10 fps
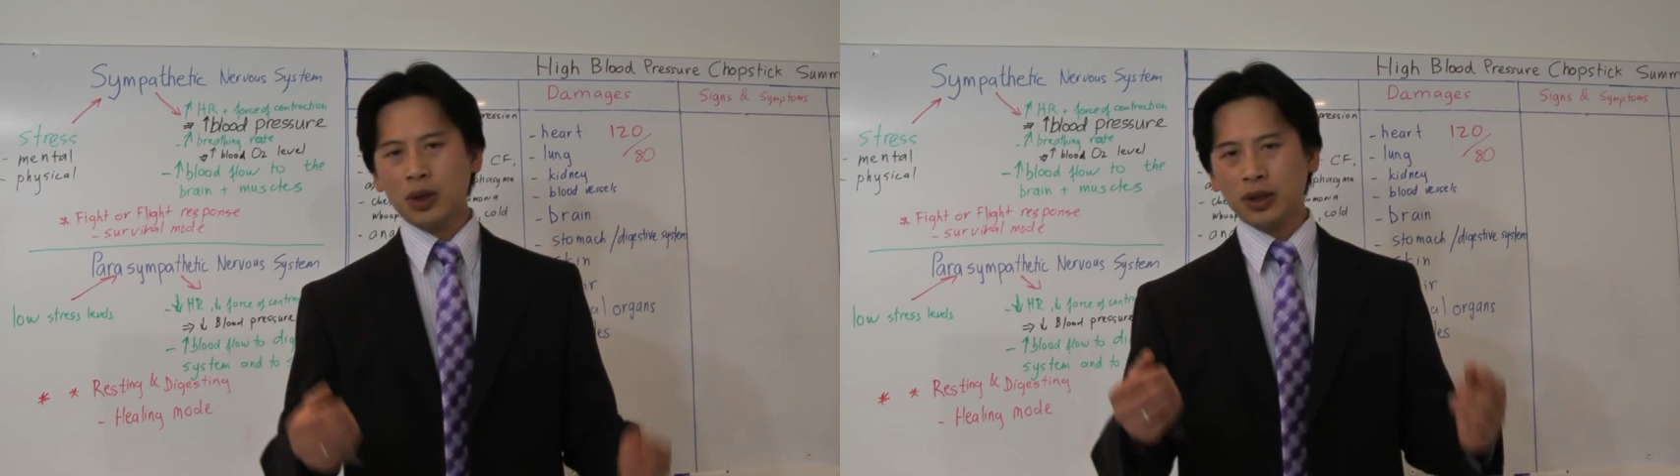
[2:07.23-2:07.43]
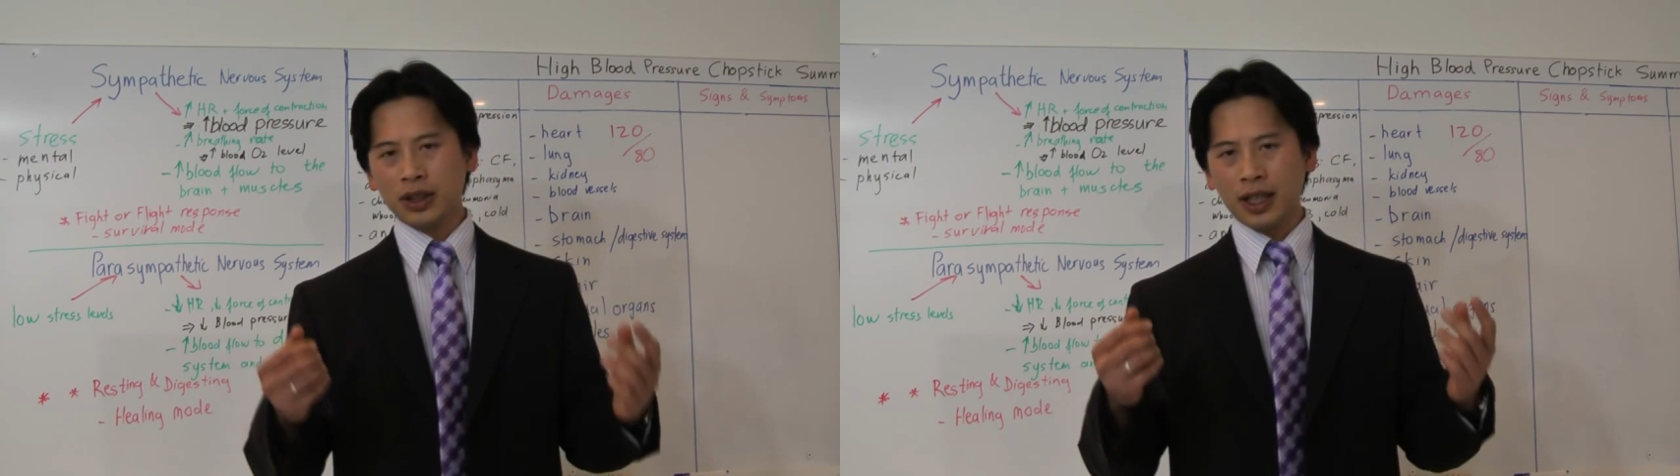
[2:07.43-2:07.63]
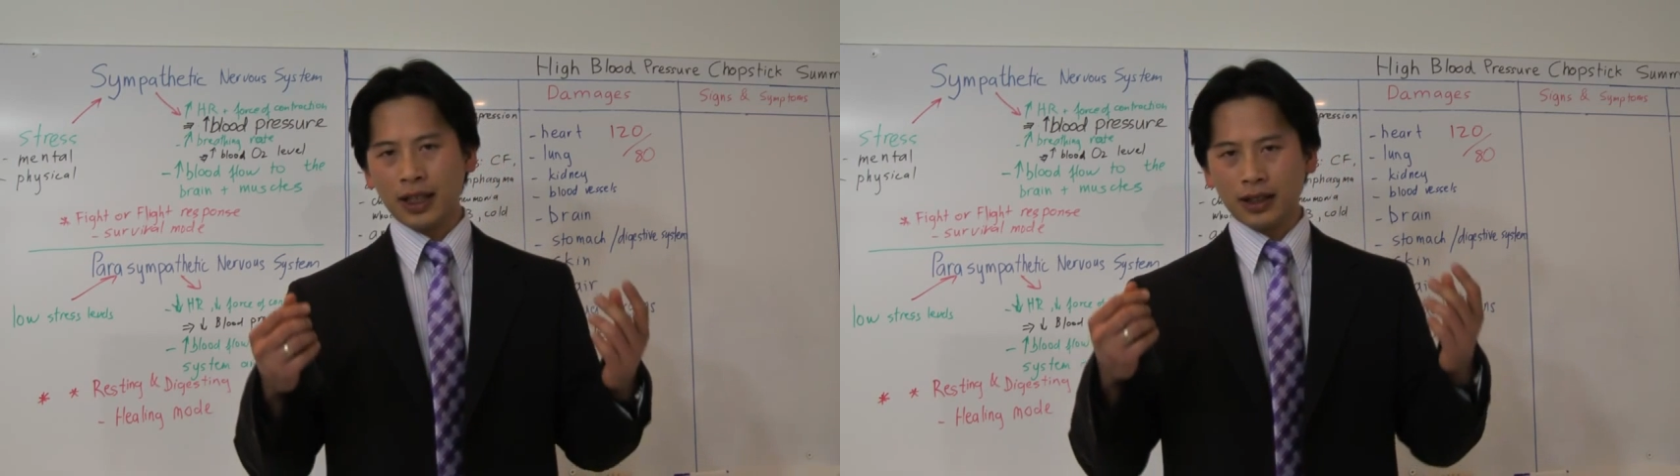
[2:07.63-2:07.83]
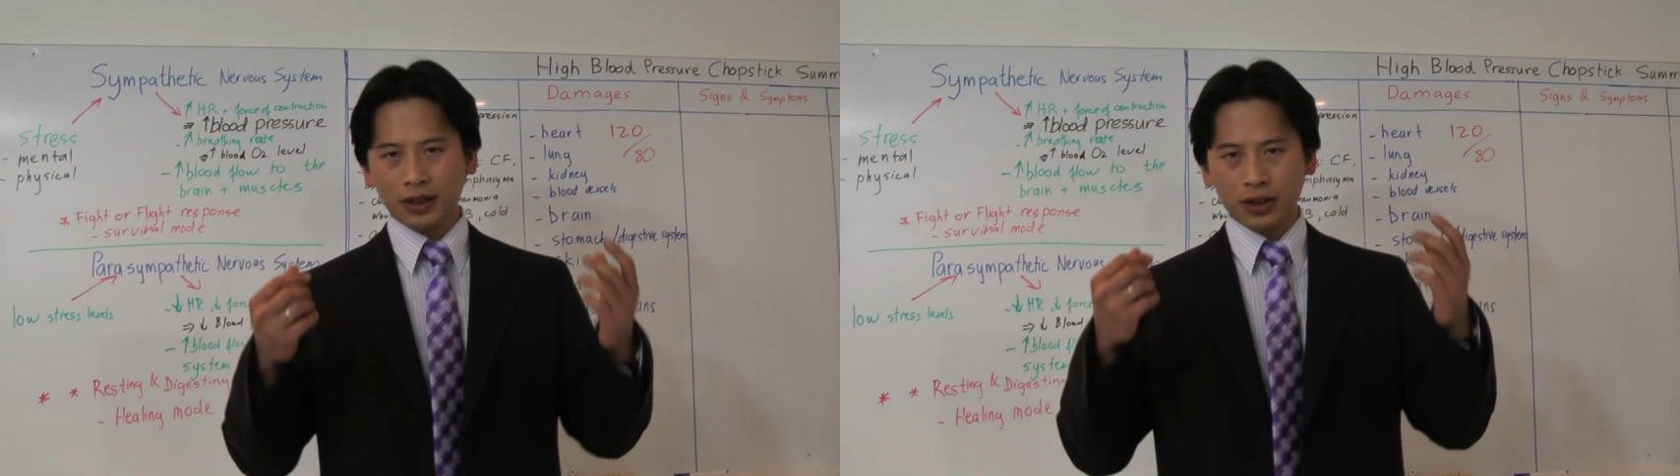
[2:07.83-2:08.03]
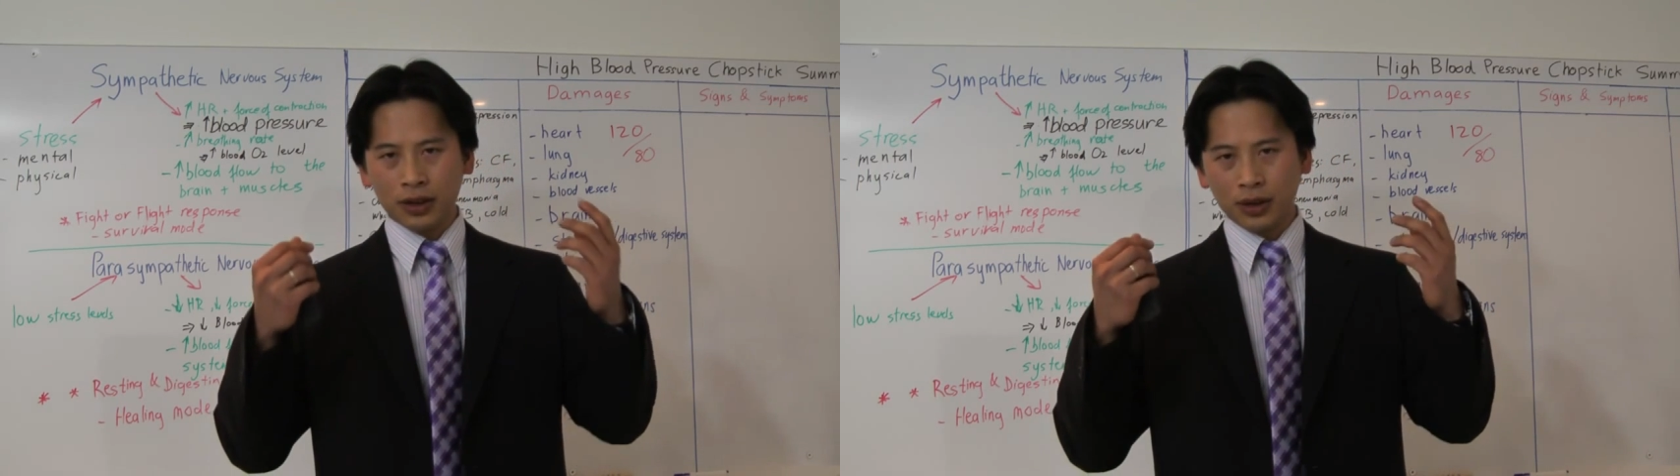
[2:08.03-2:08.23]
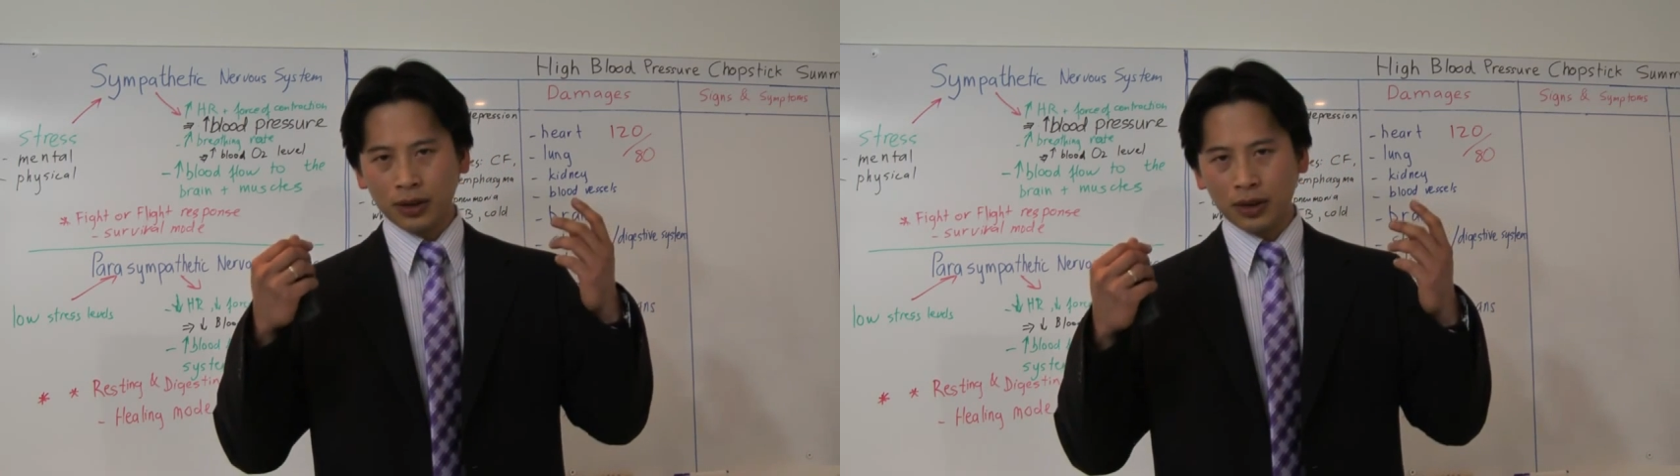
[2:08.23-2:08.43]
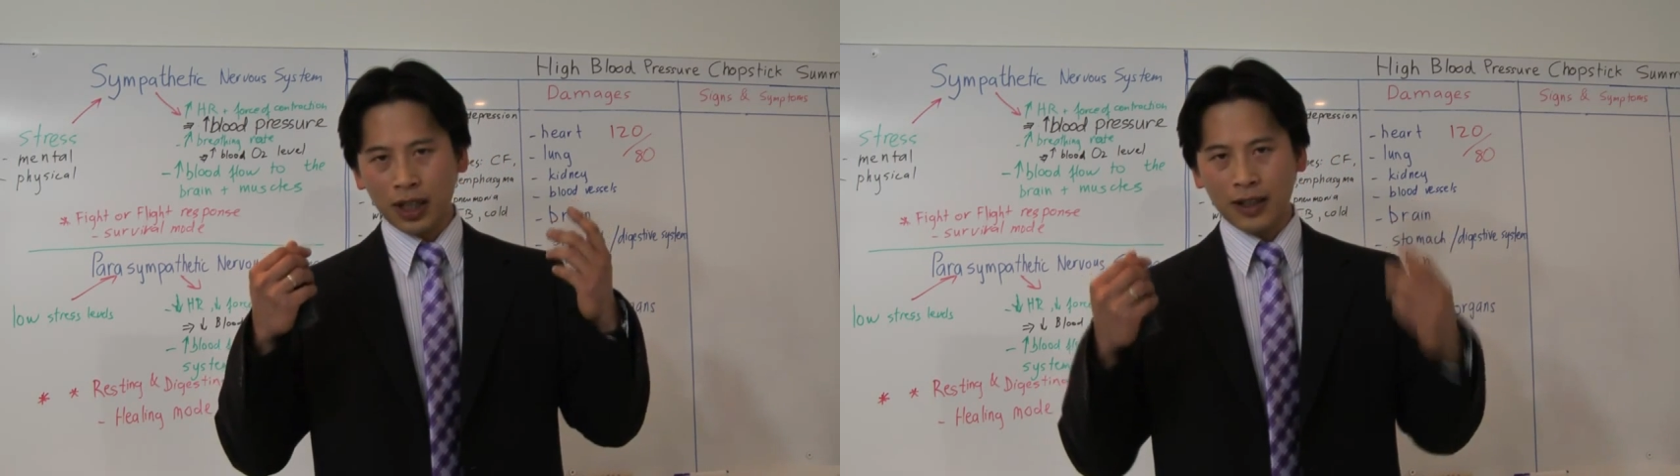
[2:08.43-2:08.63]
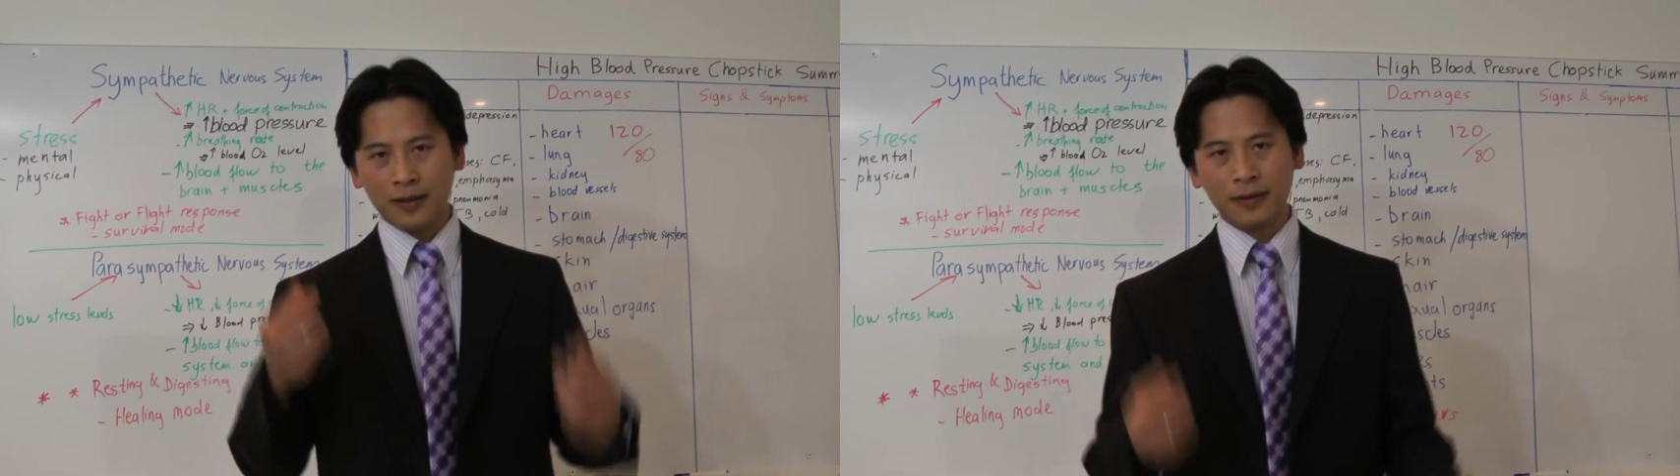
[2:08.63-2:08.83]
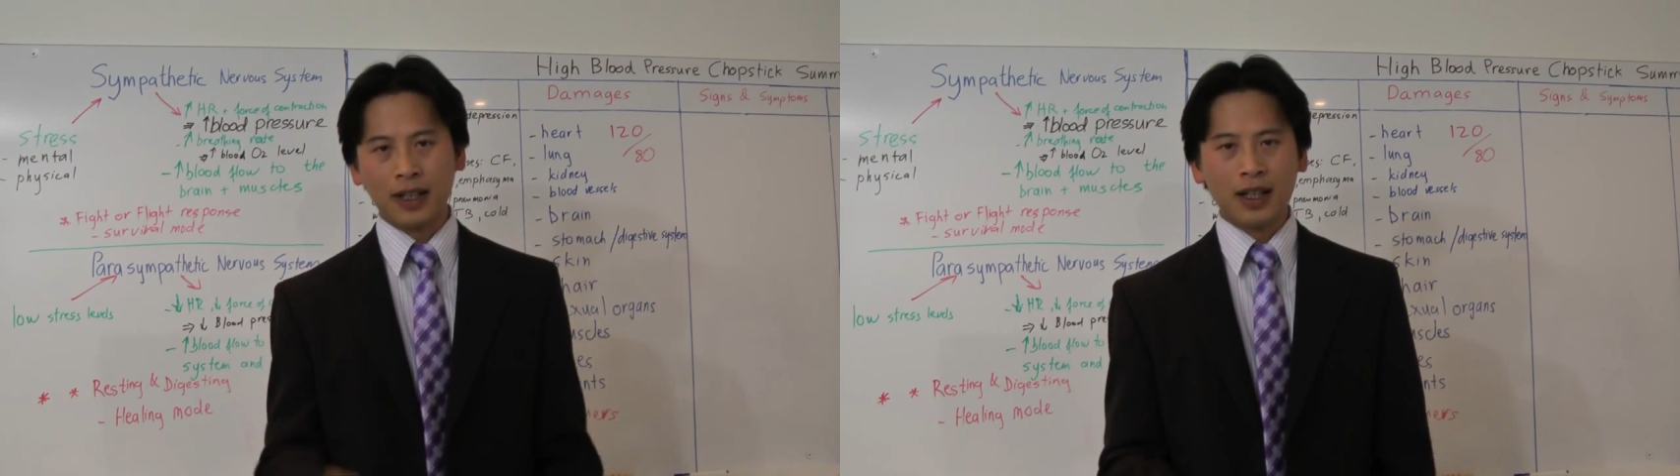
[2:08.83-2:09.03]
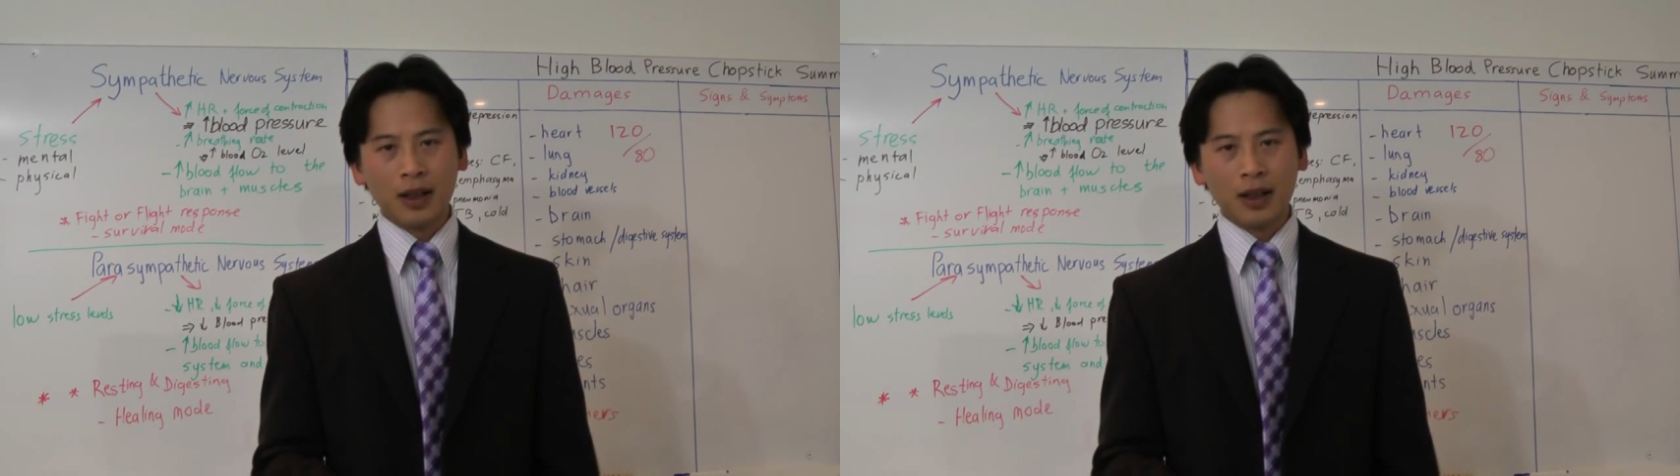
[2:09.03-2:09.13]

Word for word: will start to have